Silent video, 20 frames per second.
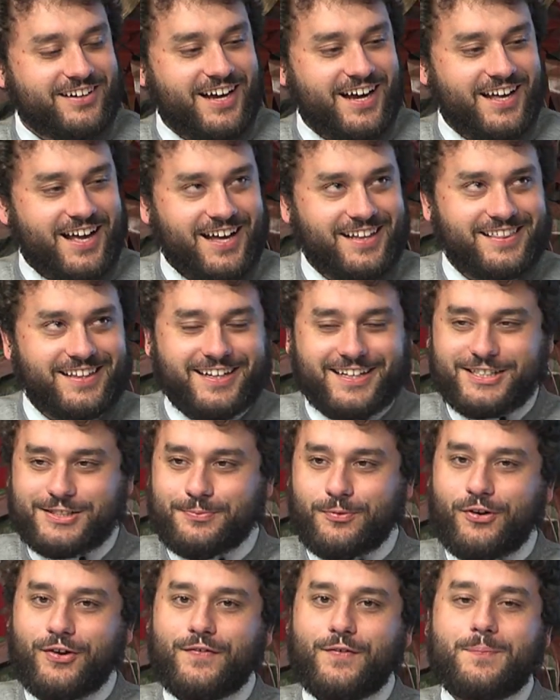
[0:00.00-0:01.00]
I think it's
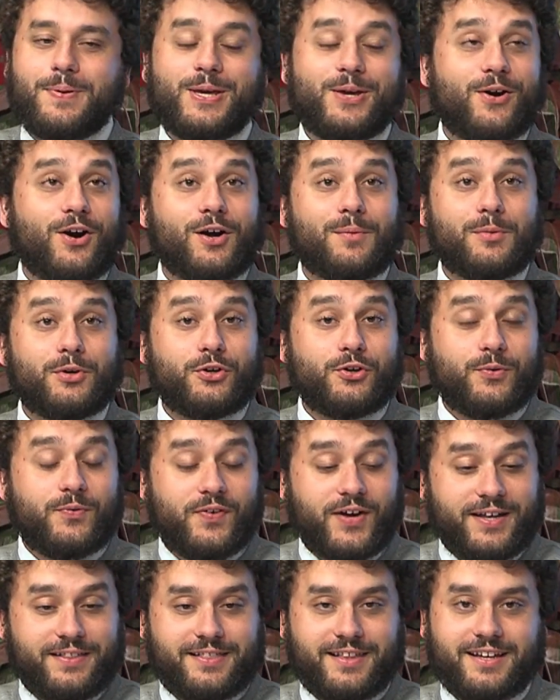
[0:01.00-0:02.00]
more of a PR move.
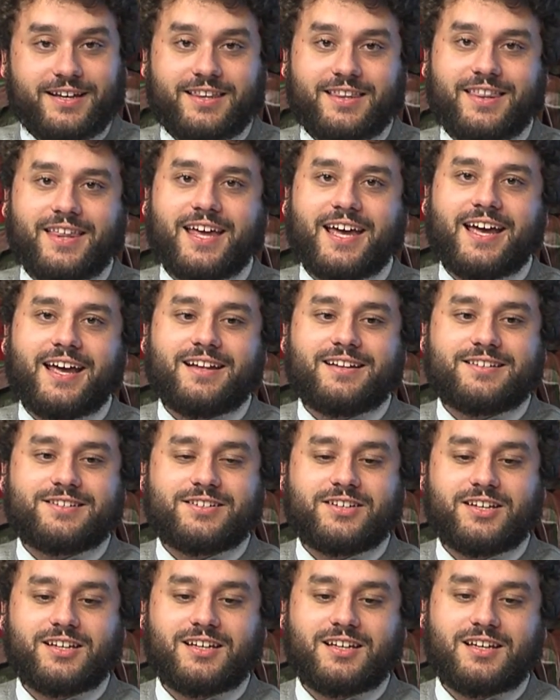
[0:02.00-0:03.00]
I think that
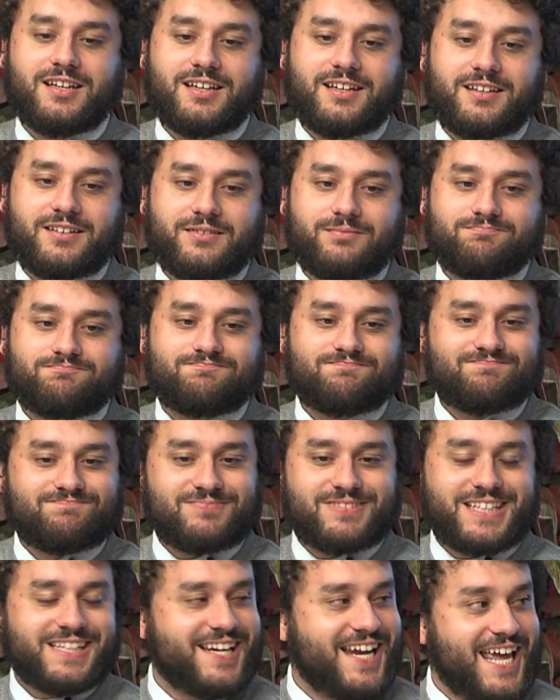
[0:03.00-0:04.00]

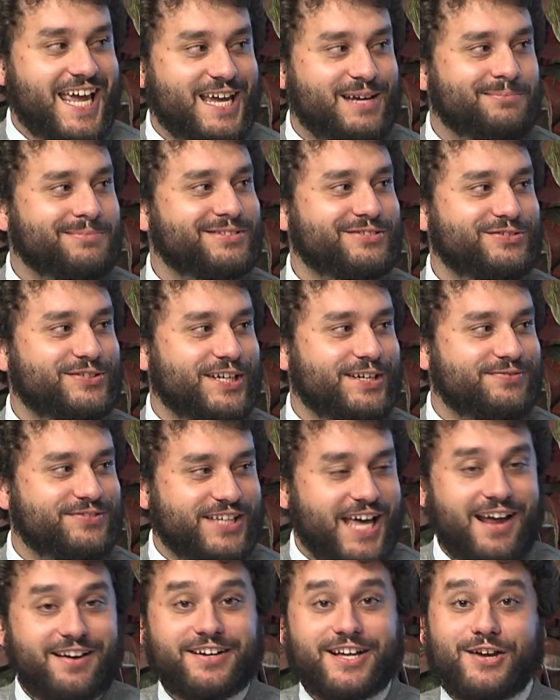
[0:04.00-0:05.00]
the name Jeff
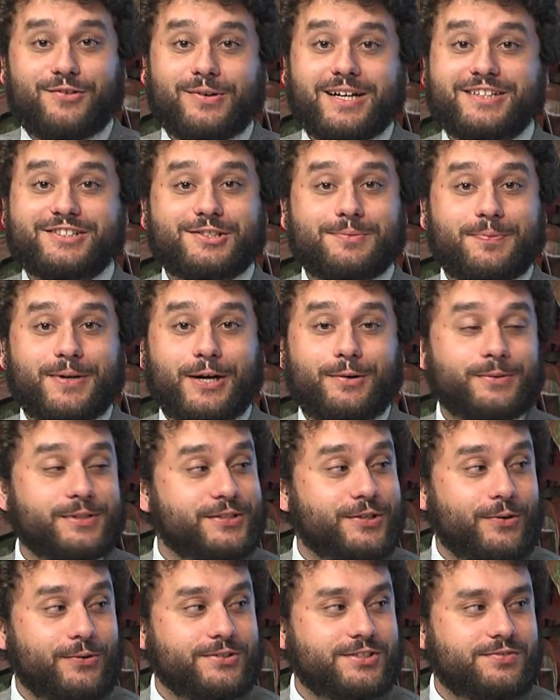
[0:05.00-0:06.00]
Saturday rings a bell with
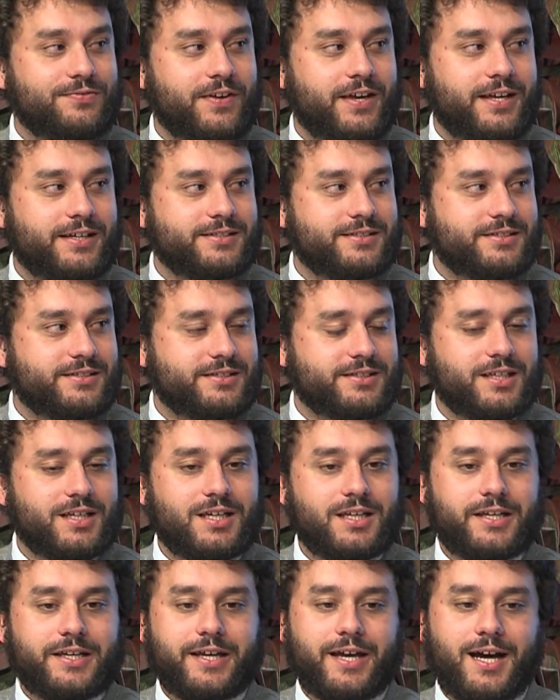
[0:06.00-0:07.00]
Colts fans.
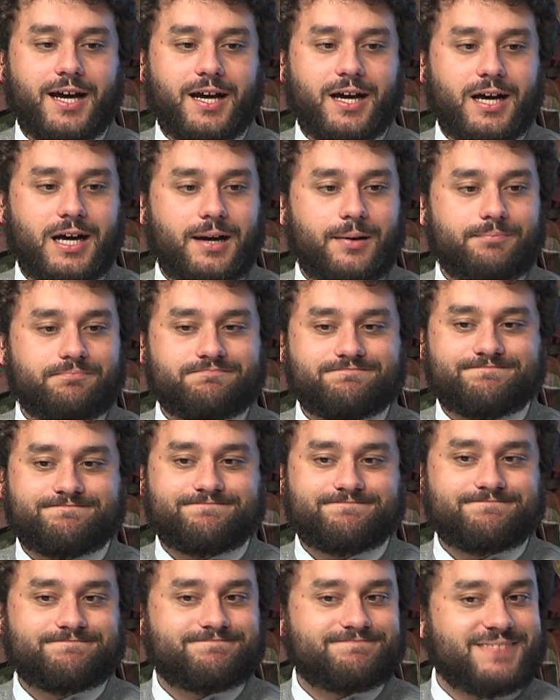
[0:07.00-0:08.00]
And
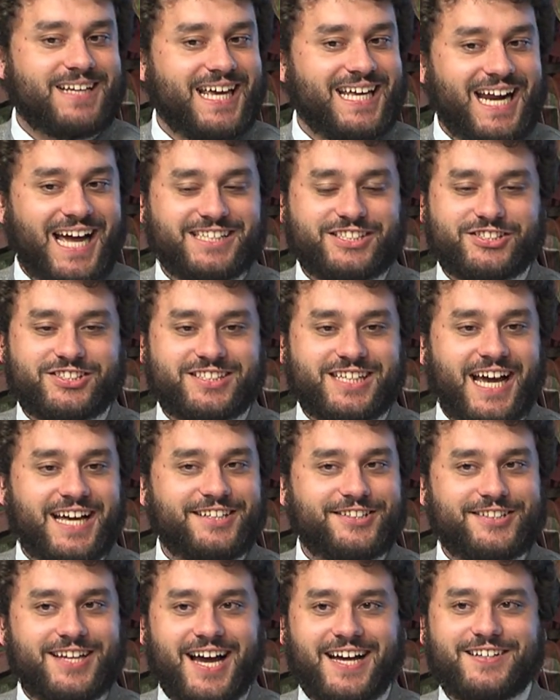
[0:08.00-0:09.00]

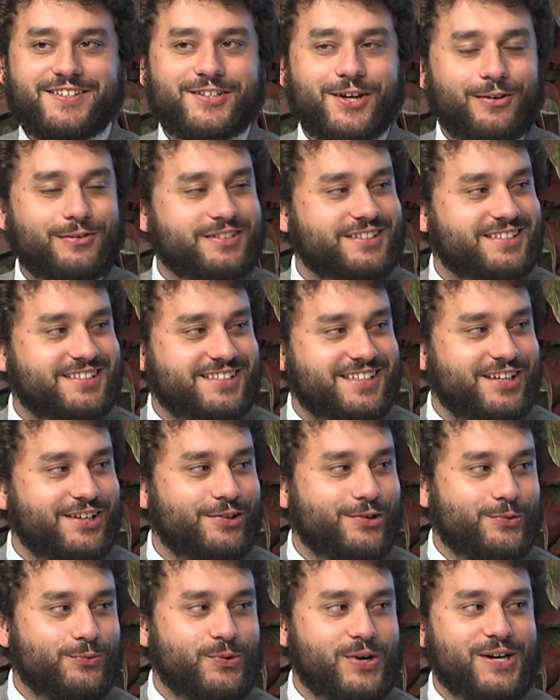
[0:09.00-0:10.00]
I don't
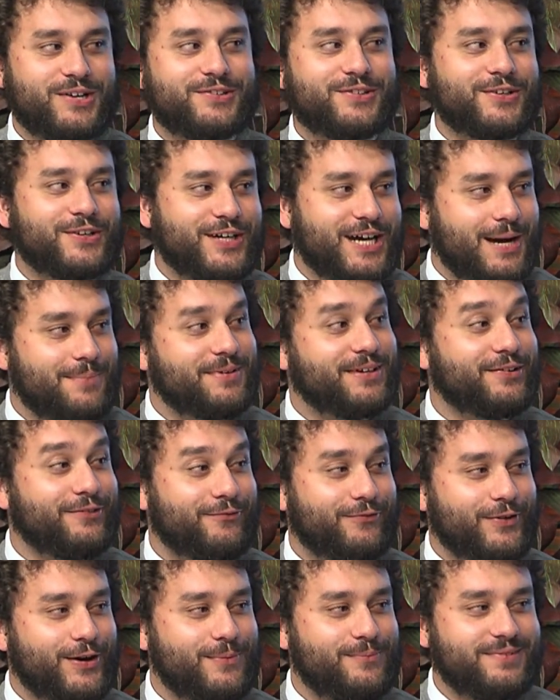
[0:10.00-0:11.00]
see where they're coming
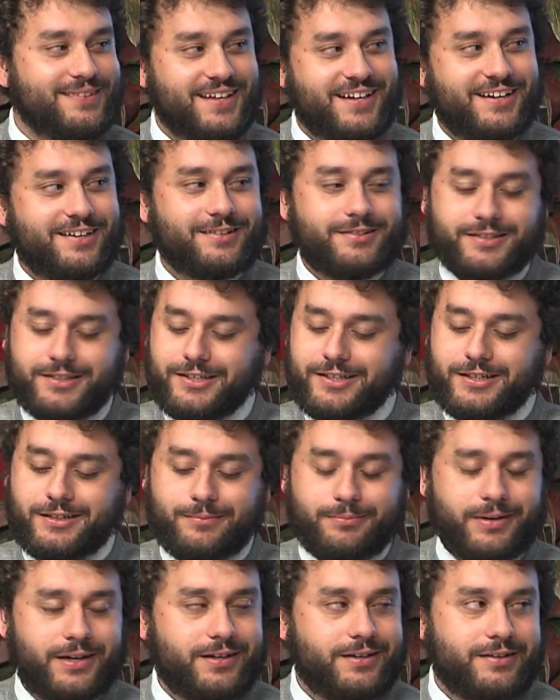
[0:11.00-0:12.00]
from there,
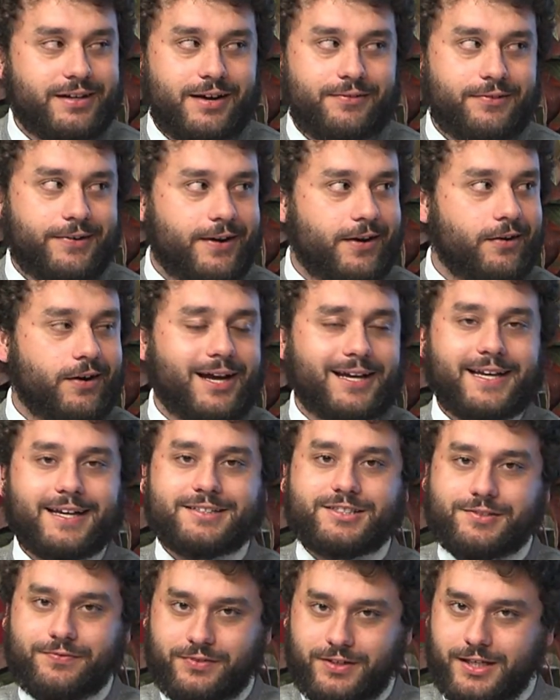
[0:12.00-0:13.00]
but you never know. I
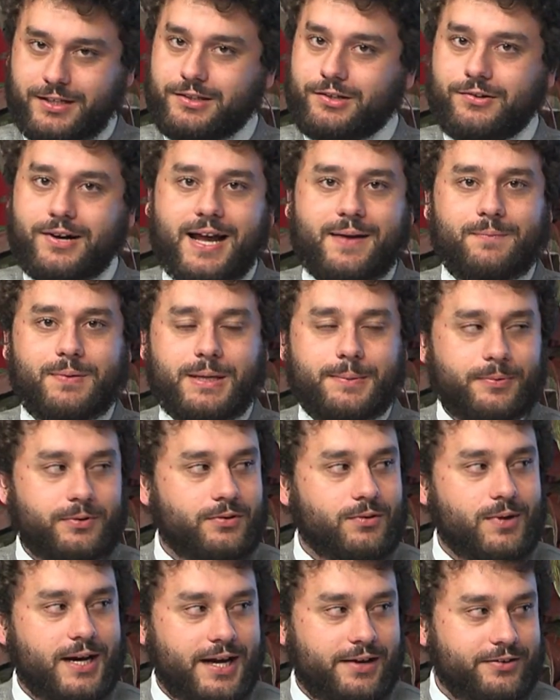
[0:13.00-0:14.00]
guess if you get the right people
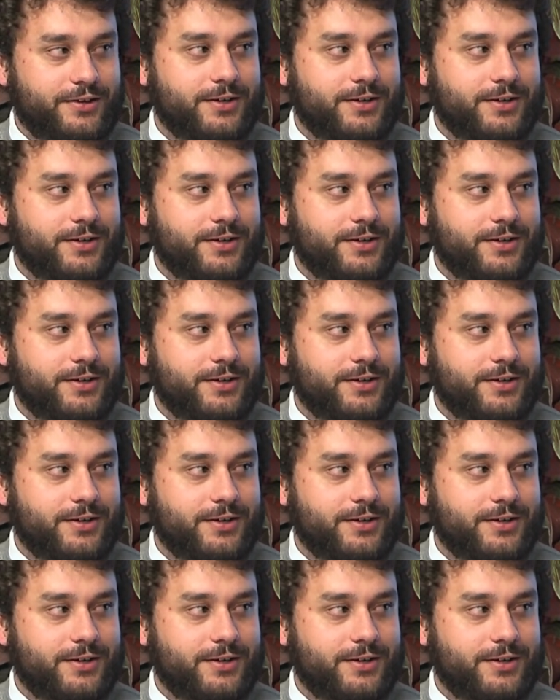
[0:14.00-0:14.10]
around